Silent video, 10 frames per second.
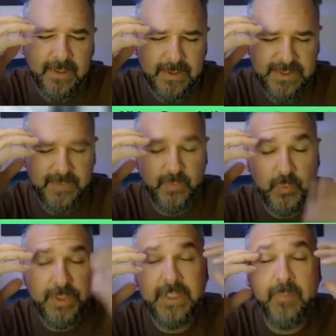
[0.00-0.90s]
some
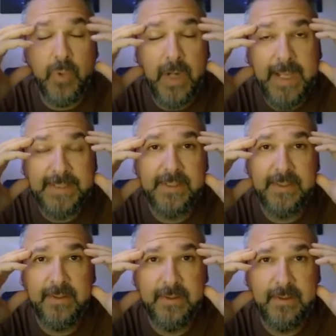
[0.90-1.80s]
really bright
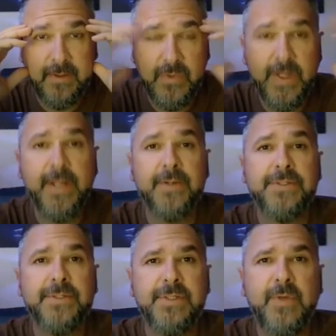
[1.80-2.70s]

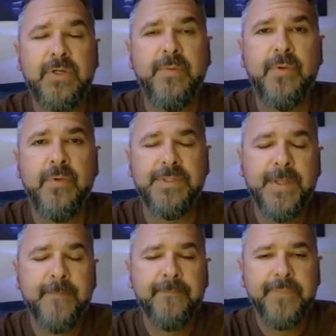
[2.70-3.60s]
creators, some entrepreneurs.
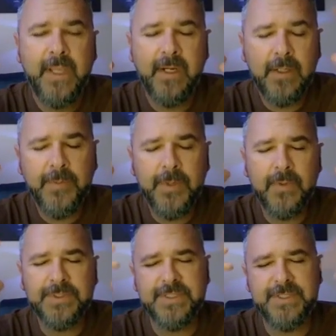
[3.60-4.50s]
And
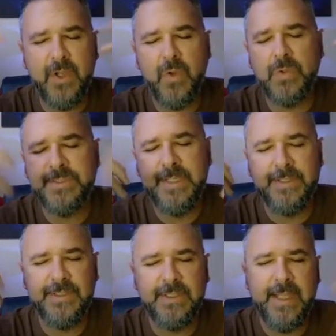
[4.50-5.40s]
entrepreneurs as a whole
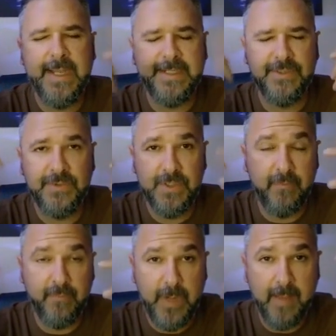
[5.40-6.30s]
tend to like to
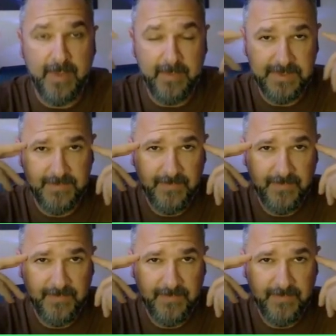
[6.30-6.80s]
solve problems.